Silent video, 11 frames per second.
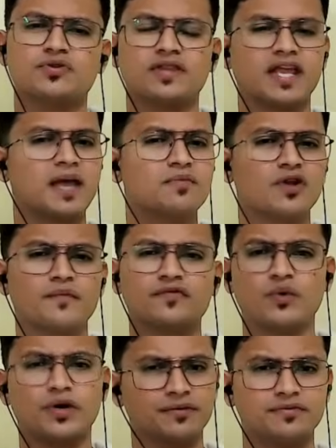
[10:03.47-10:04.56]
processing,
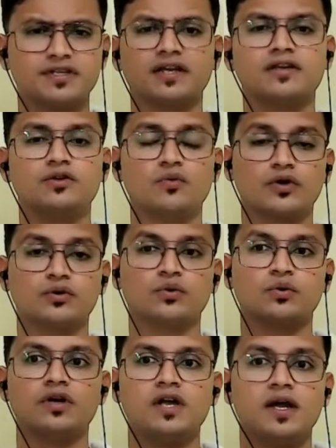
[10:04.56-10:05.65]
MLOps, whatever thing you want to
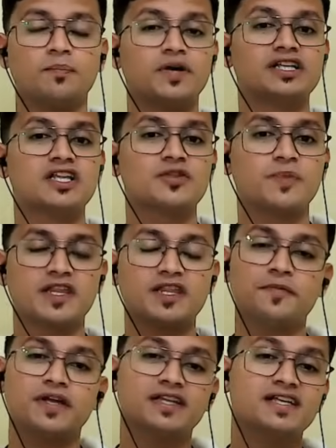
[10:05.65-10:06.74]
do. But the
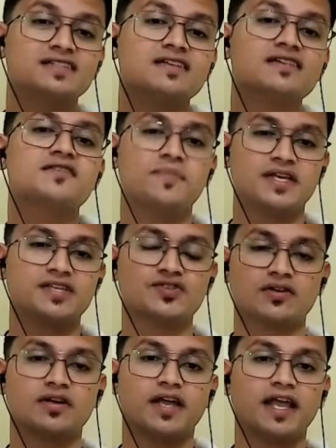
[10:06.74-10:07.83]
specific thing does
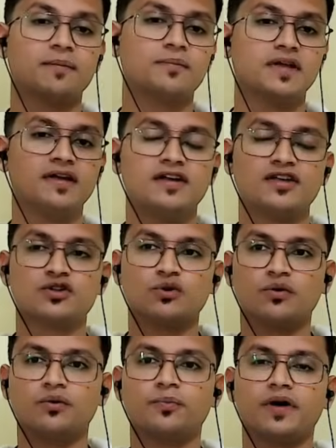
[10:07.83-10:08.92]
mention help.
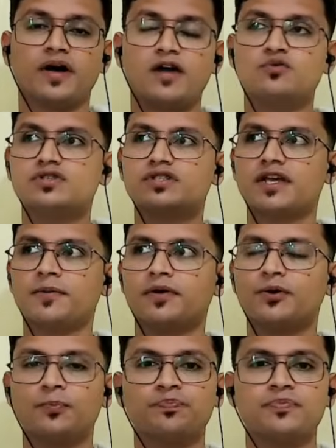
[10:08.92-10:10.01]
So I would say, you
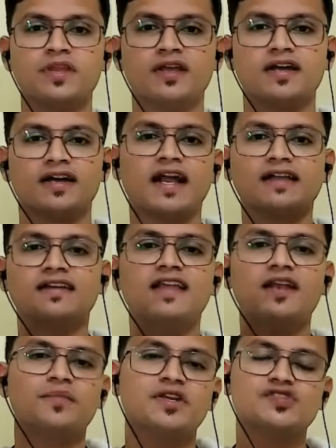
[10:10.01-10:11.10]
know, rather
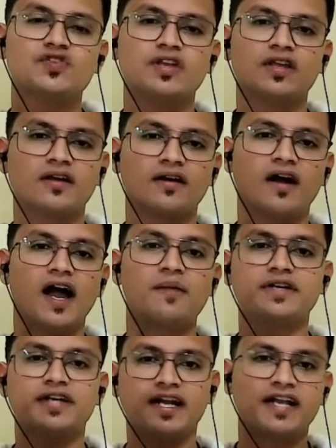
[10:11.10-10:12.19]
than mentioning
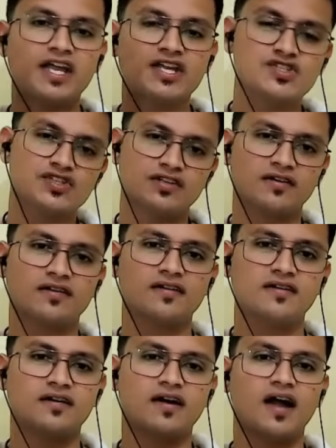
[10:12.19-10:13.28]
I'm a data engineer,
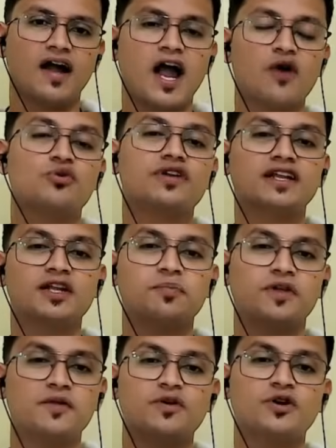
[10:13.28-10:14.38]
I would rather
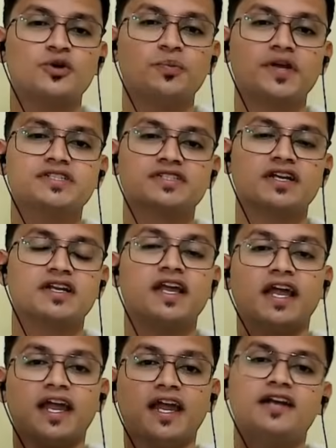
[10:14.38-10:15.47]
prefer to mention
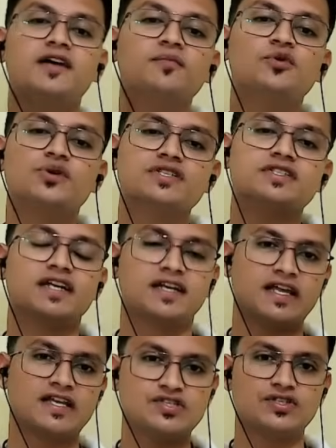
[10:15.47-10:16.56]
AWS
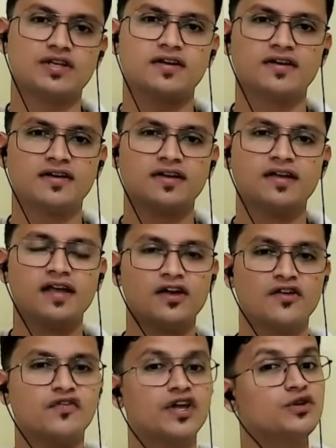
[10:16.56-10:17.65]
data engineer.
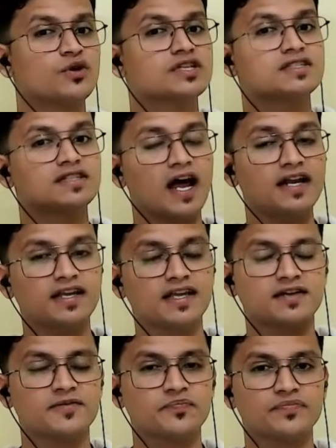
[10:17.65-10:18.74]
When you're
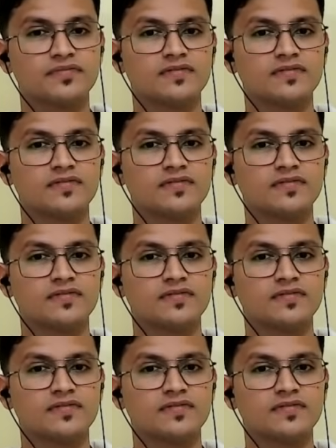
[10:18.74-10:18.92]
starting,